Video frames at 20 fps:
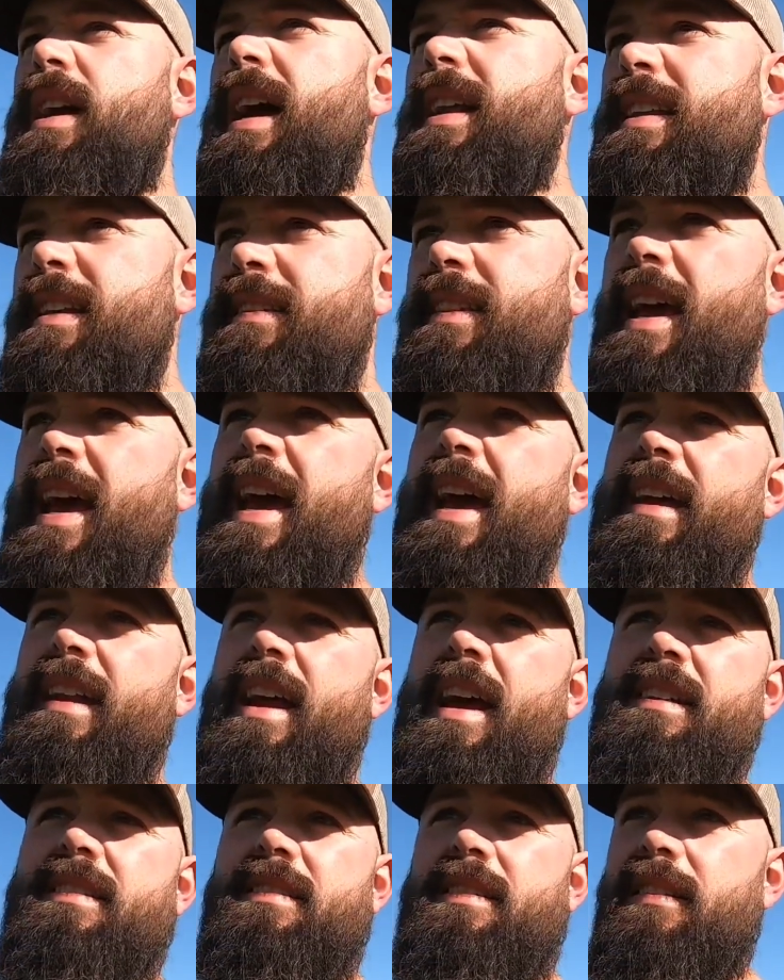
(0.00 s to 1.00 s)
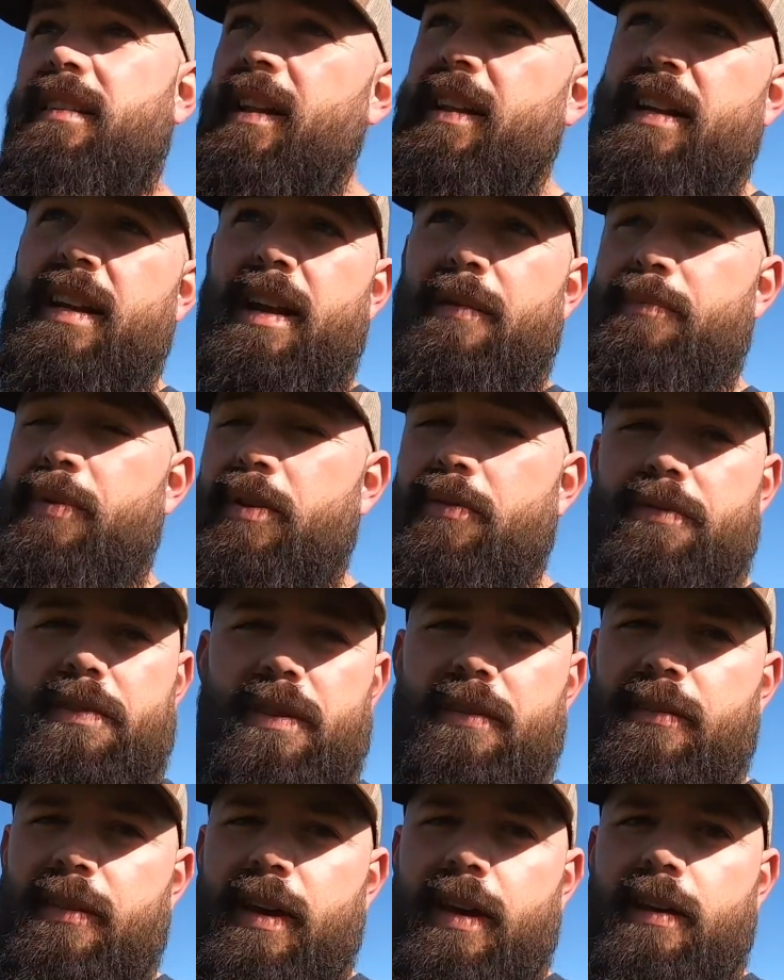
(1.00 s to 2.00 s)
I did that and I still ended up
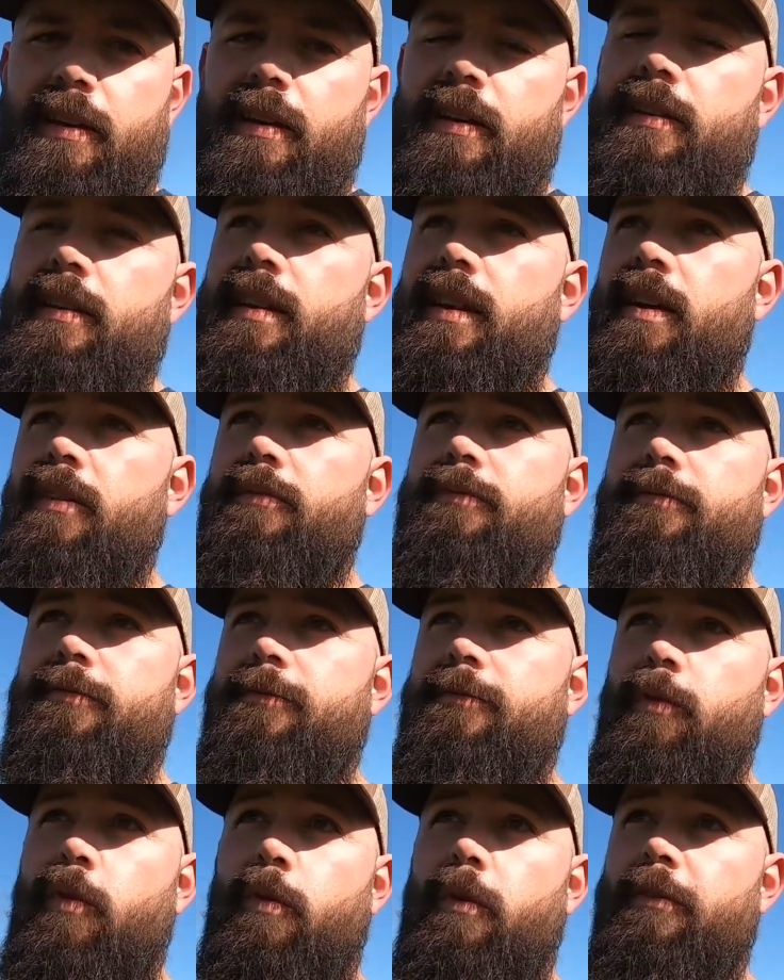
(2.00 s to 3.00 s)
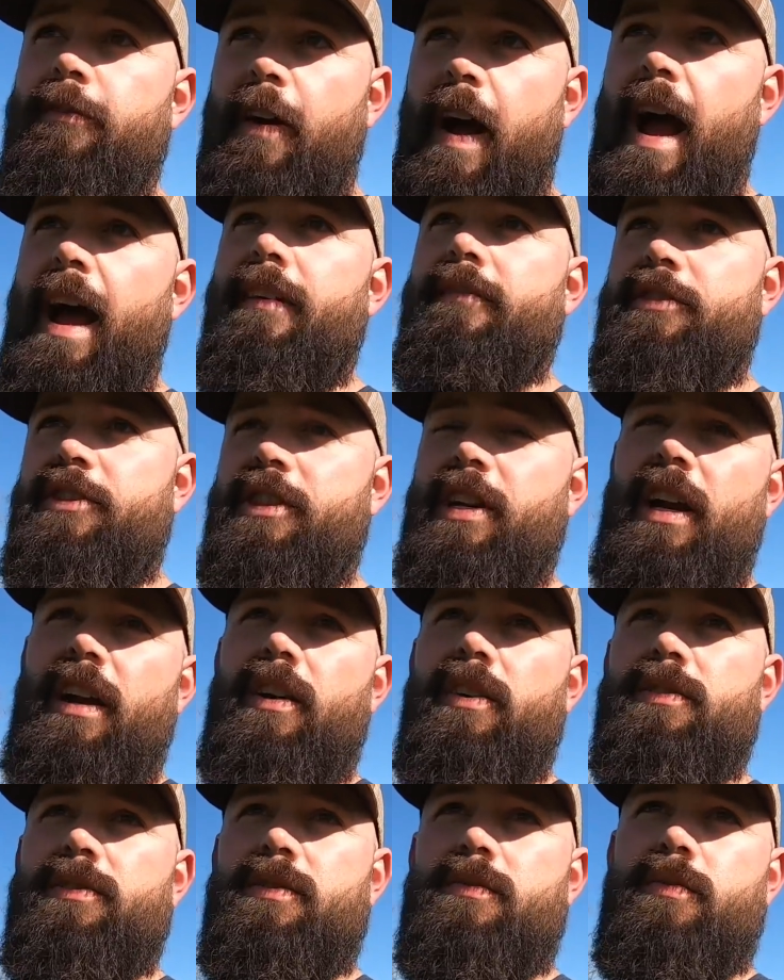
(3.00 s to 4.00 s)
using, you know, 4 or 5
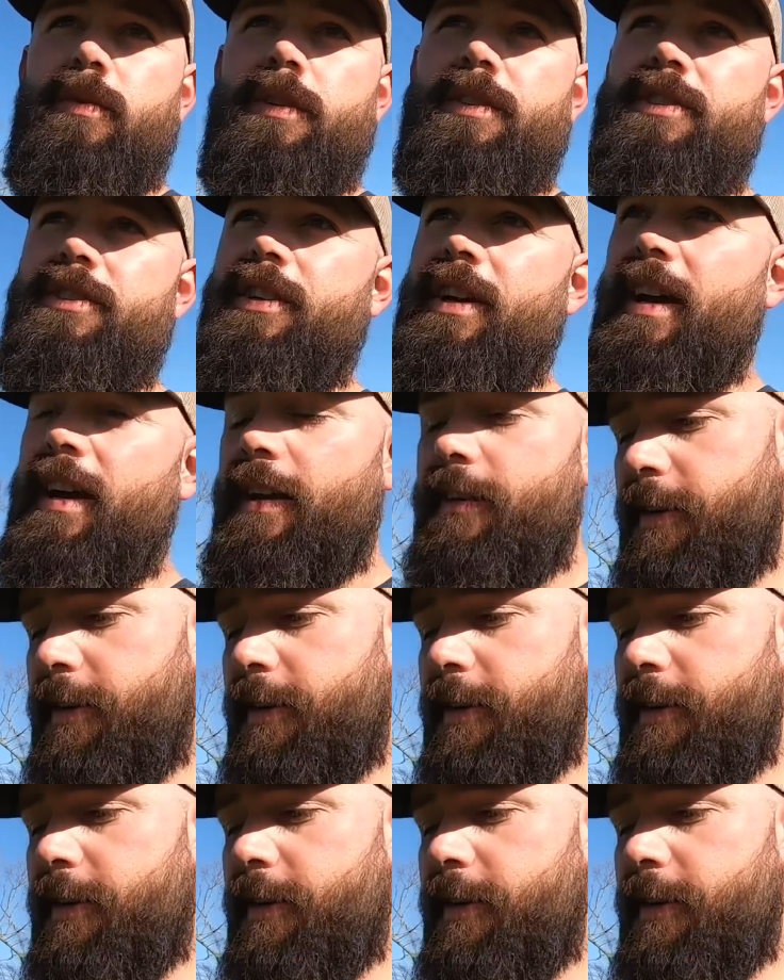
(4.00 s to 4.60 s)
shells, which,